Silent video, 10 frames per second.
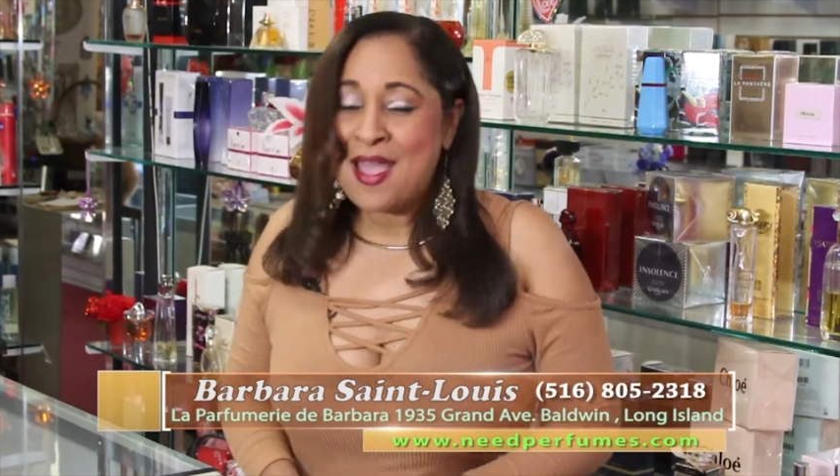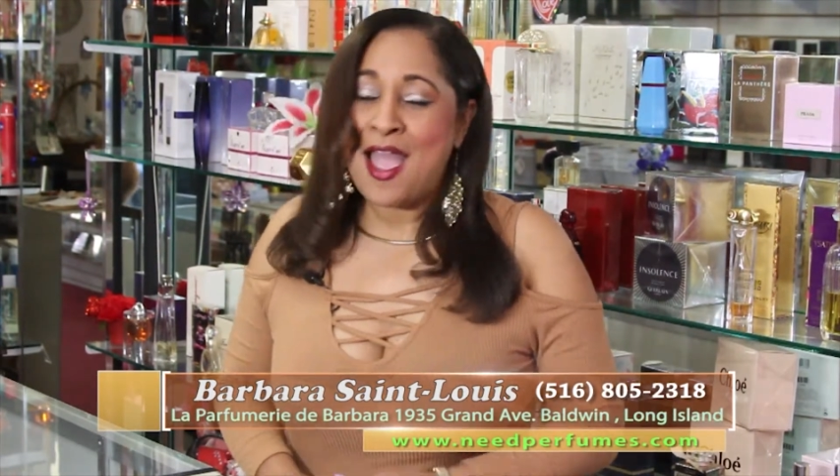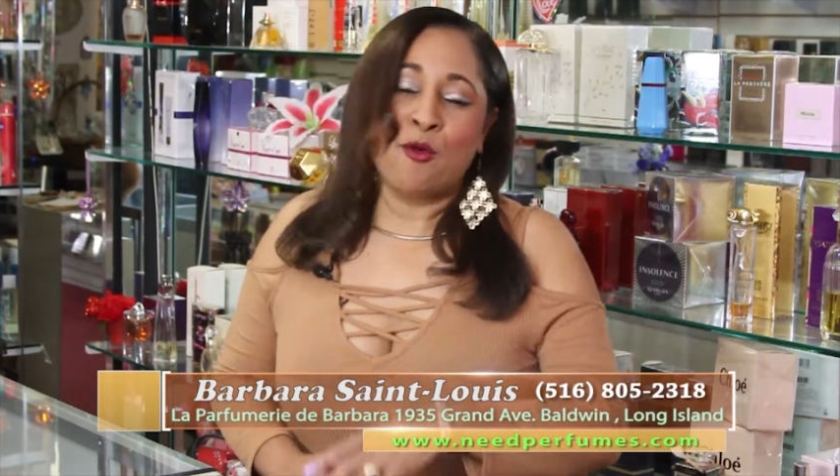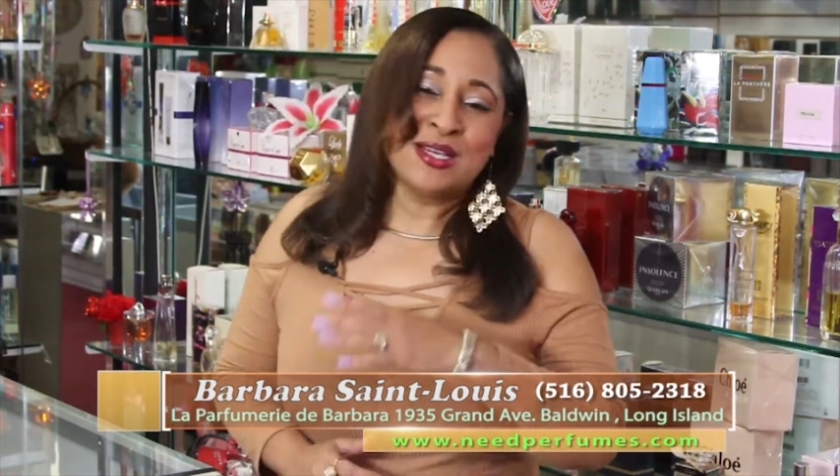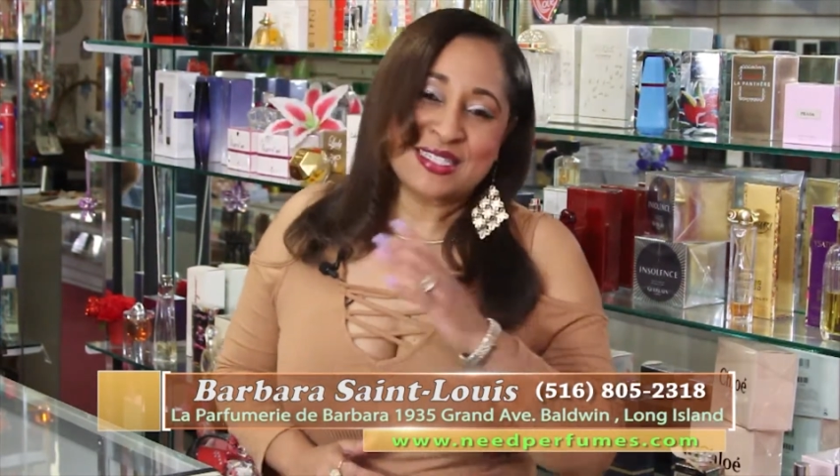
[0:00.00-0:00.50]

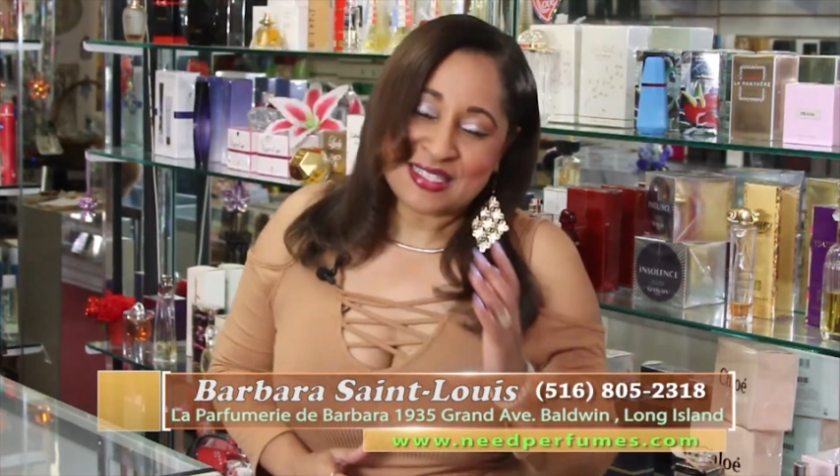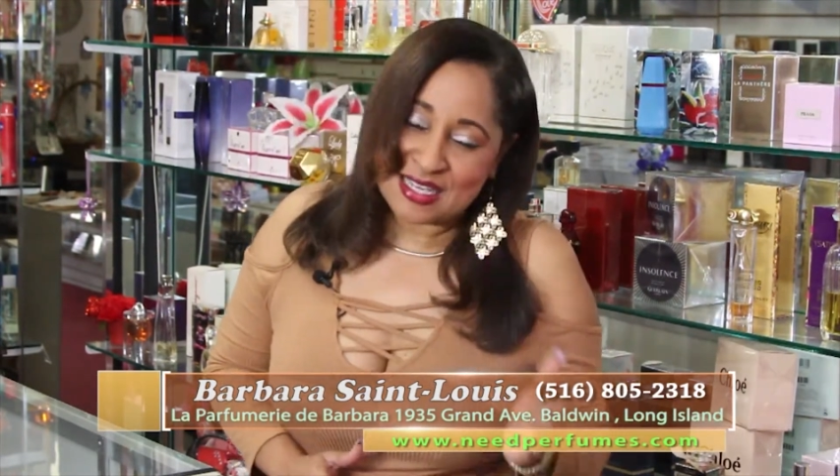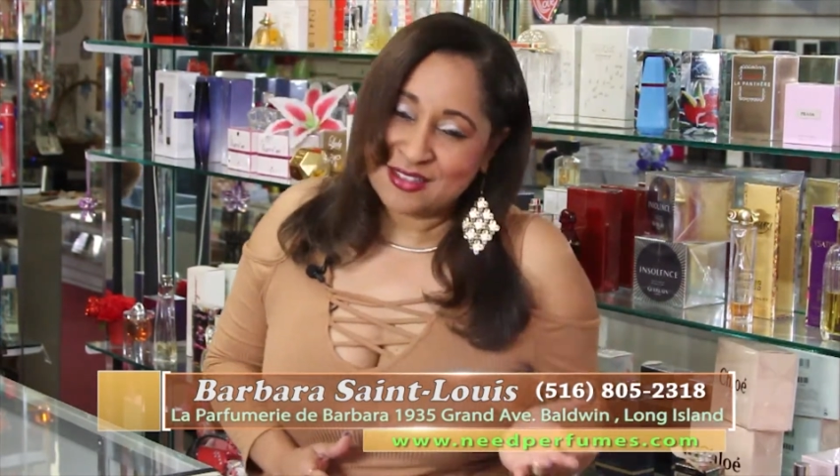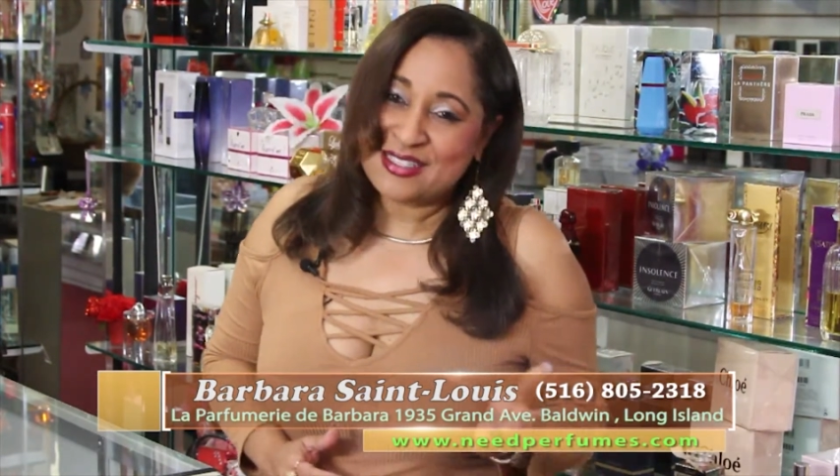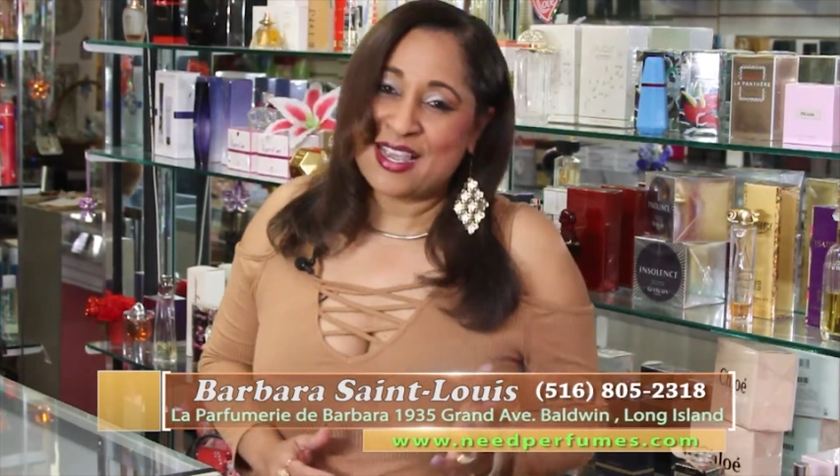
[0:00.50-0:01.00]
And we're
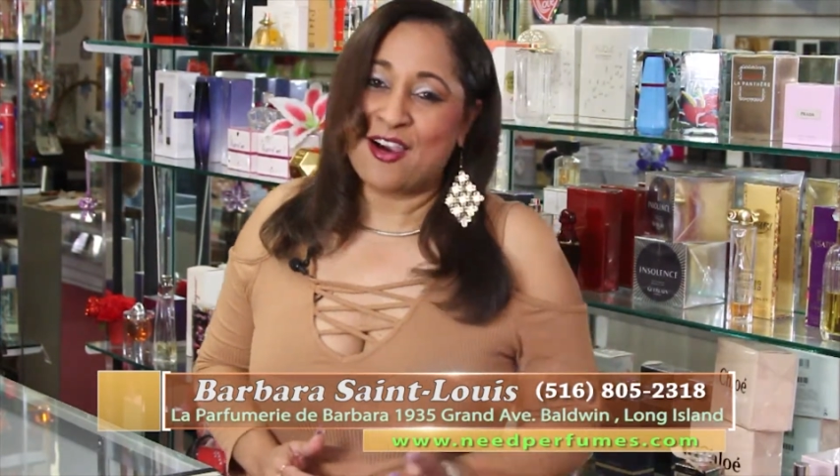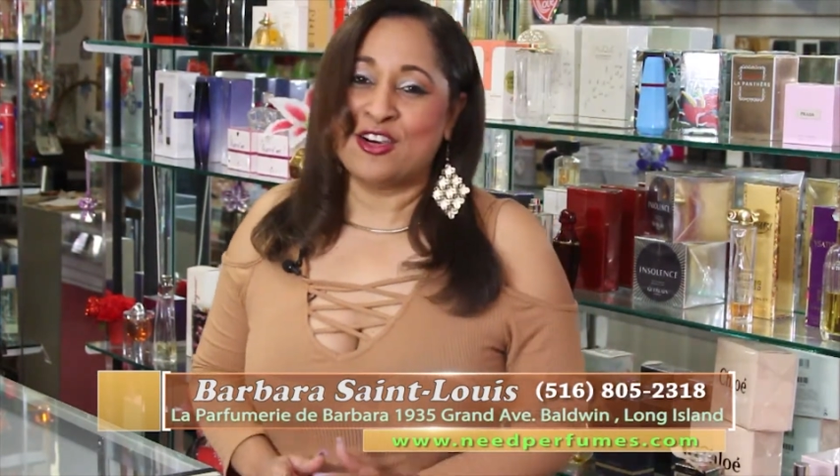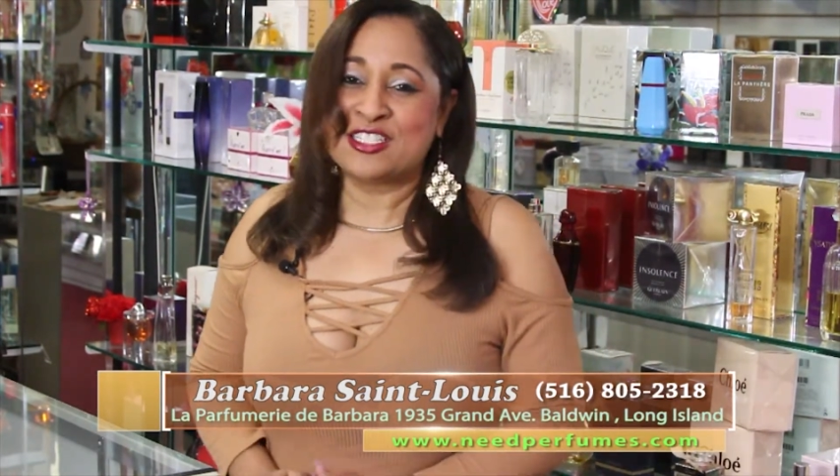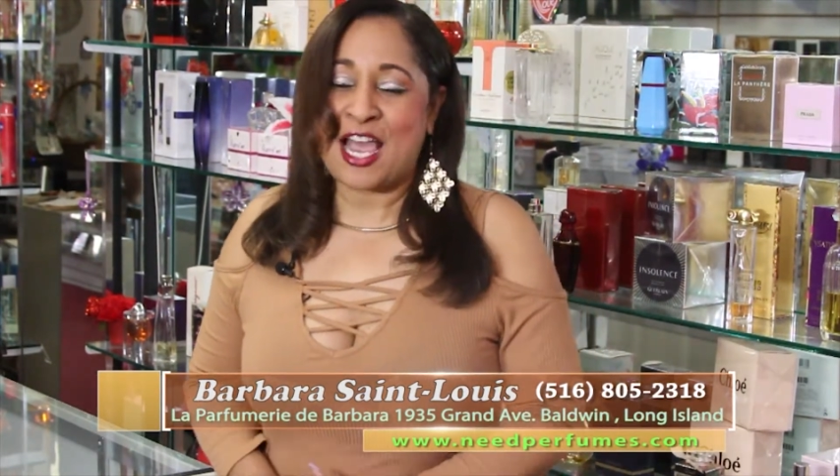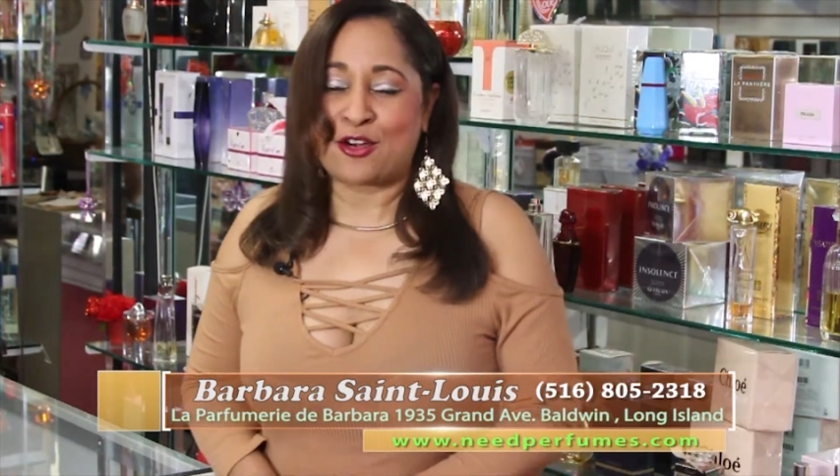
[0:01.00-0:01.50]
still there on
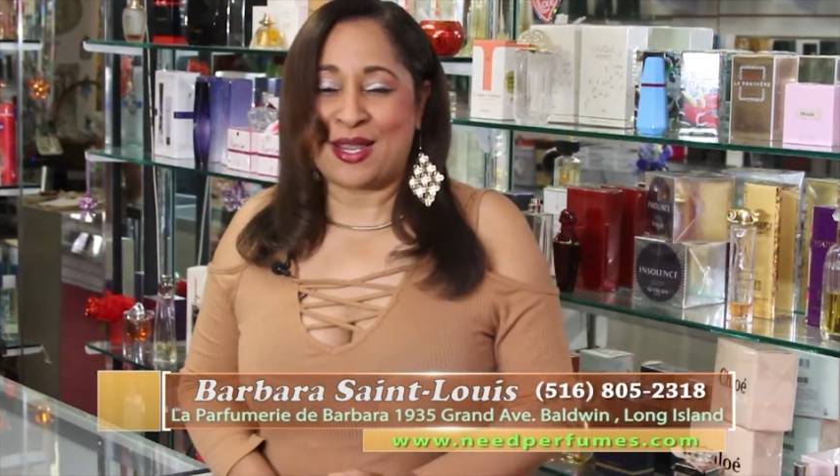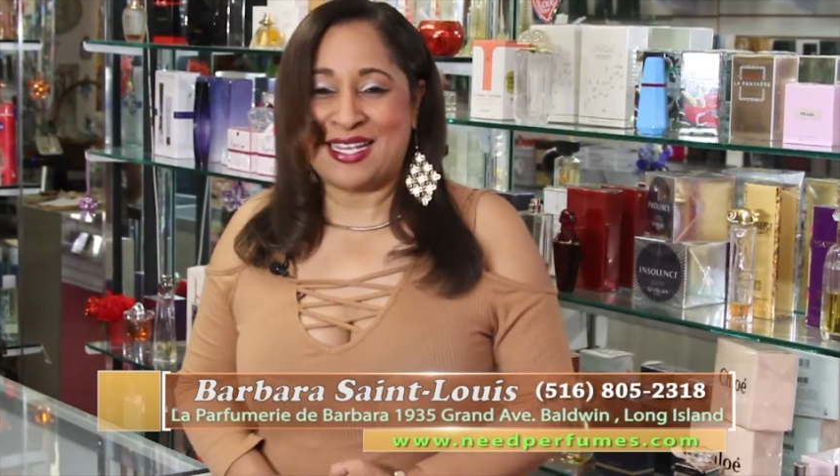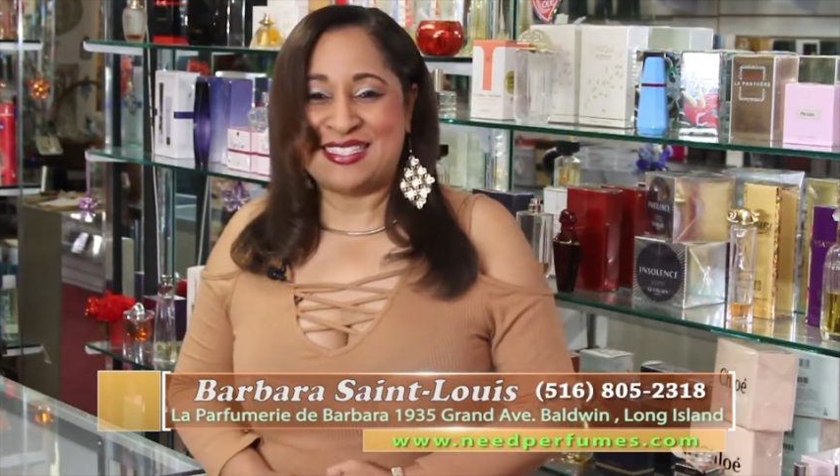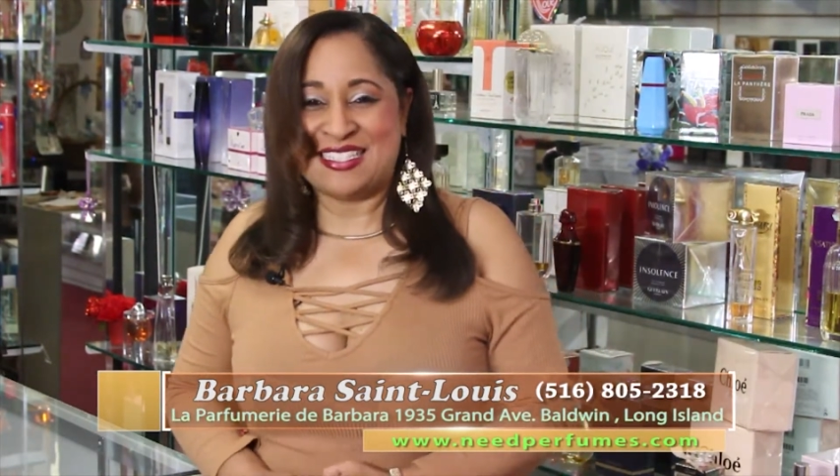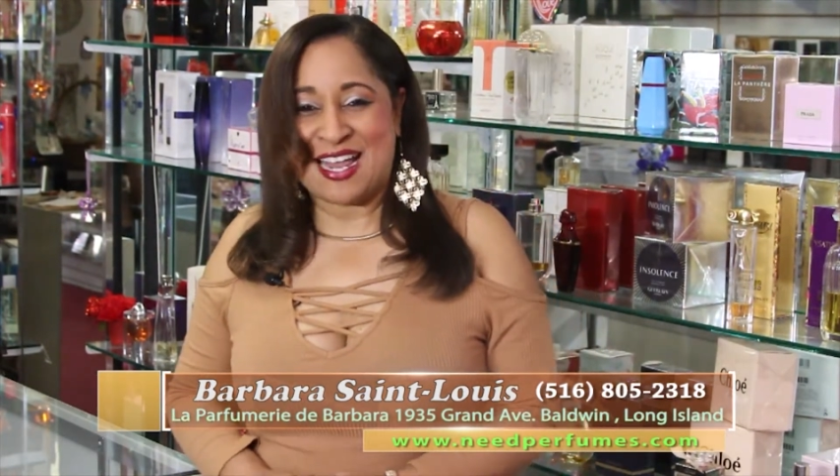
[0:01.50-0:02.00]
channel
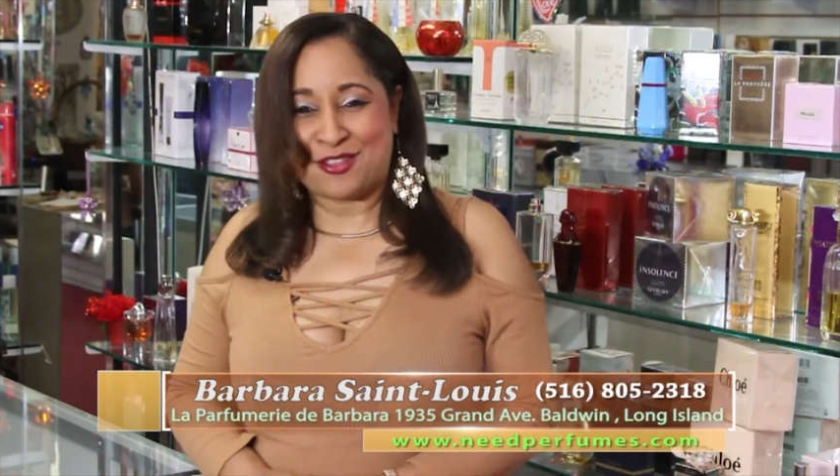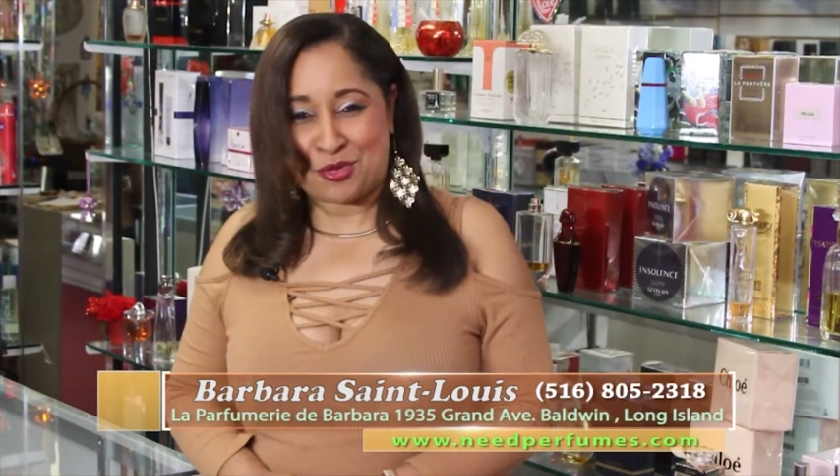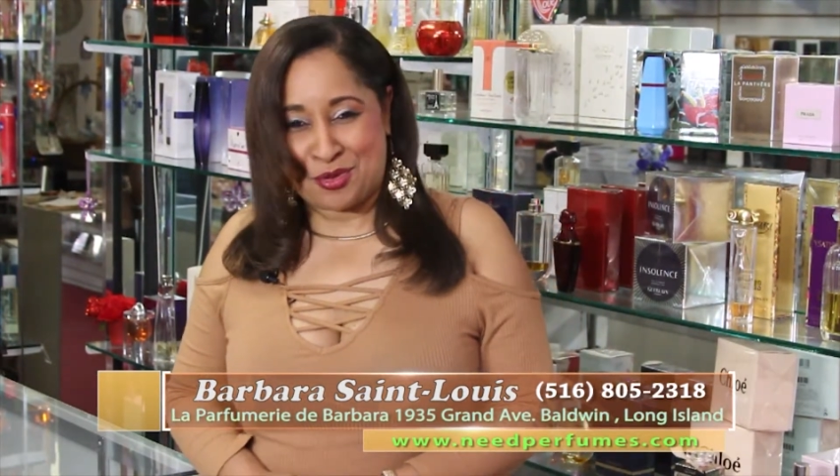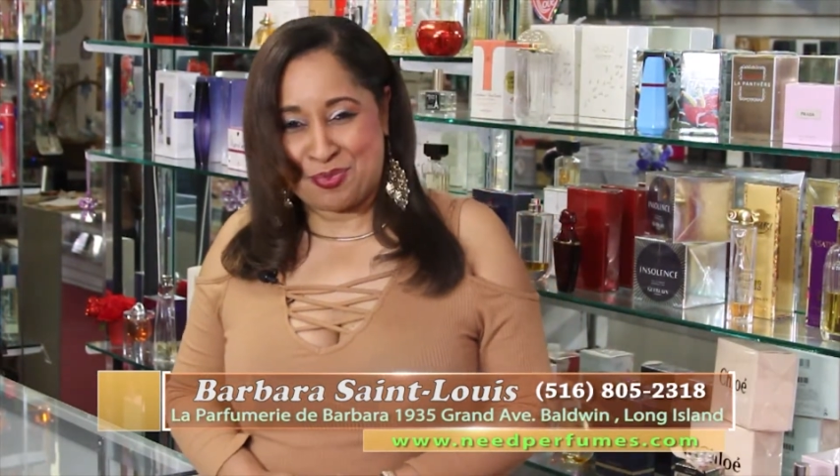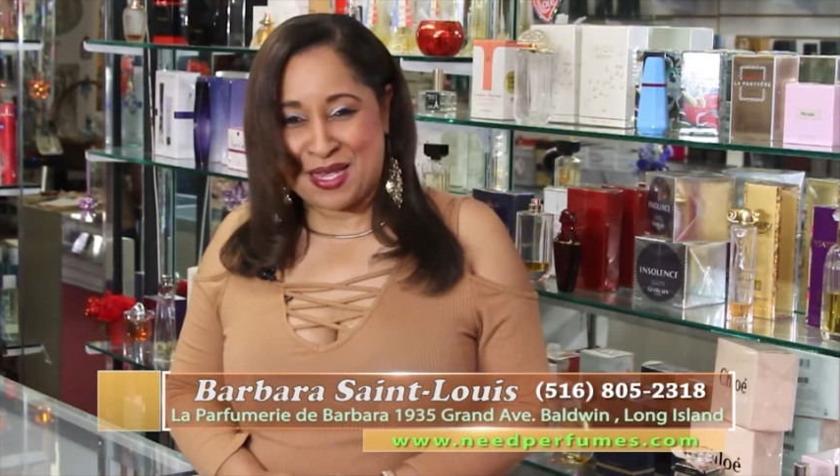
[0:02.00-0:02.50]
18 at
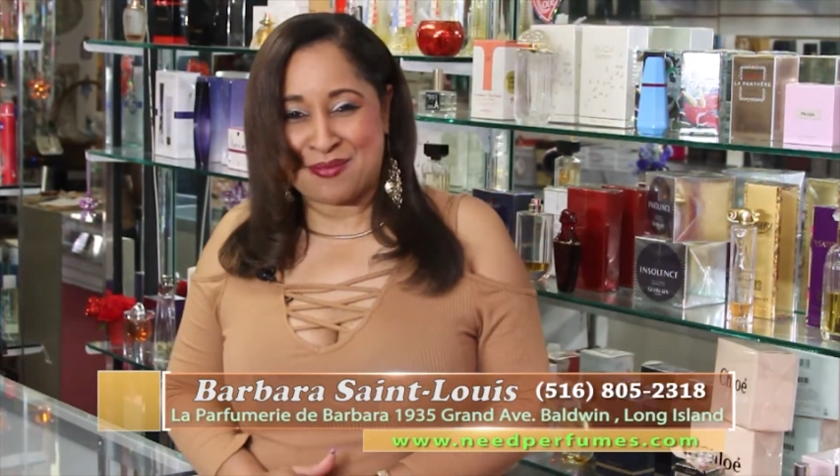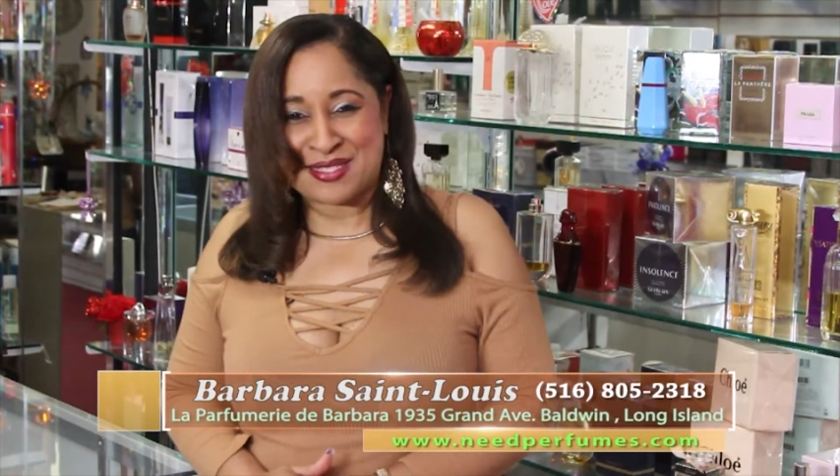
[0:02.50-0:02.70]
3 p.m.